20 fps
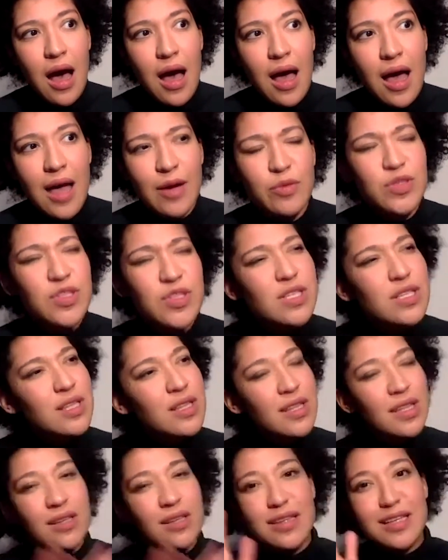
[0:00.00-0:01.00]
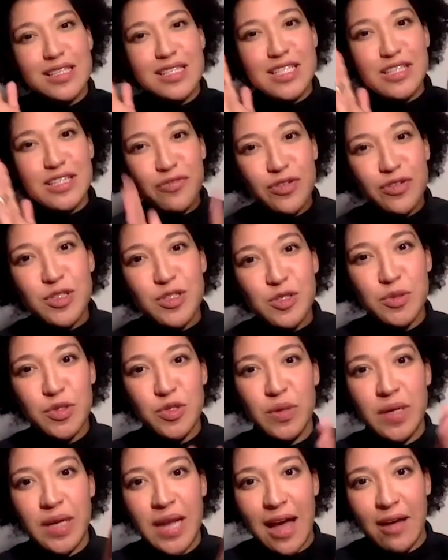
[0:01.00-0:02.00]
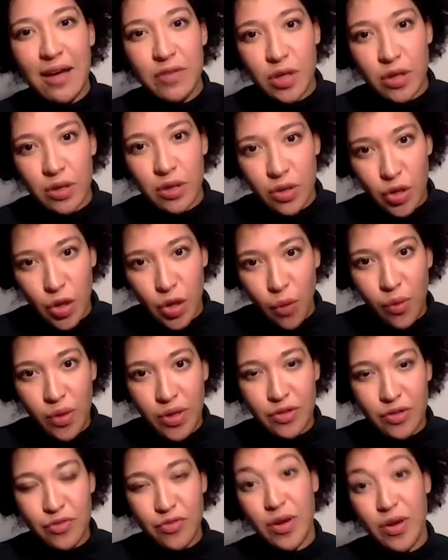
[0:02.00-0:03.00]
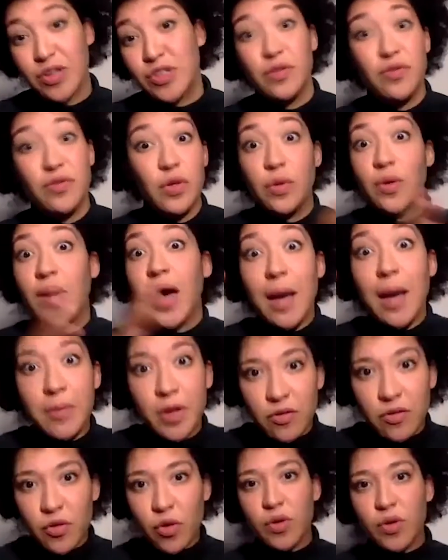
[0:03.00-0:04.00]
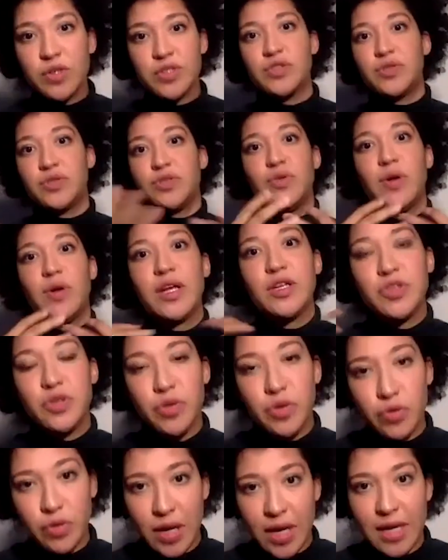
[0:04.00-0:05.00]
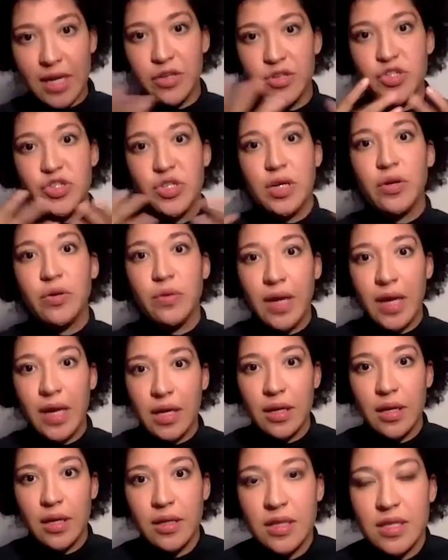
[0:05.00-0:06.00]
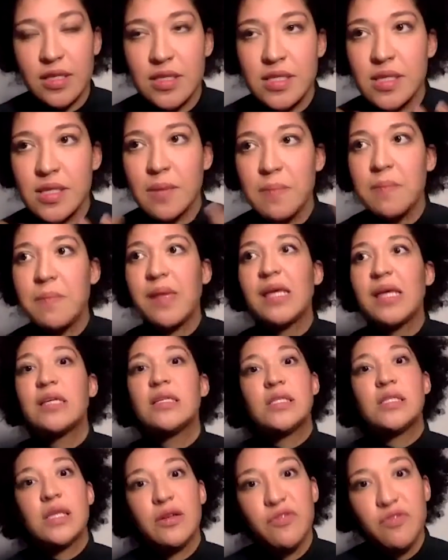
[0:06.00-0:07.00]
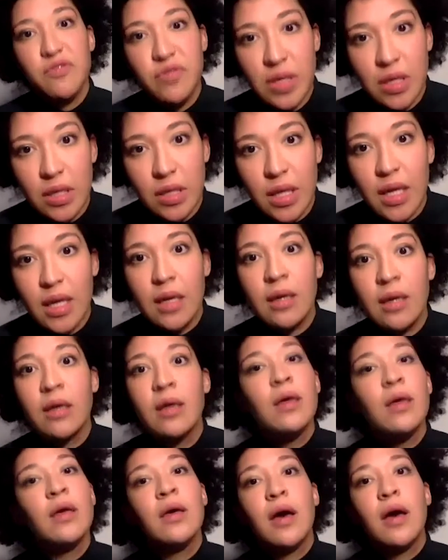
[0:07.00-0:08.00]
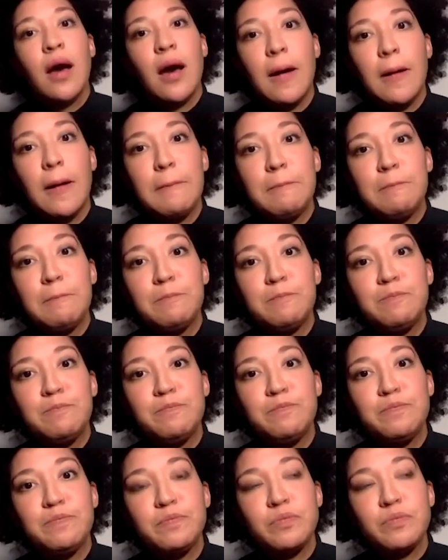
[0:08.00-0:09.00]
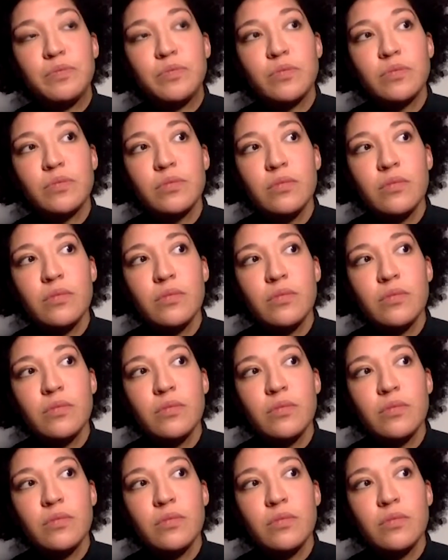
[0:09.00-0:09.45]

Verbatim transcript: it was the the difference between having no one in front of you. I mean, of course, you're trying to create and generate this amazing feeling. Um, right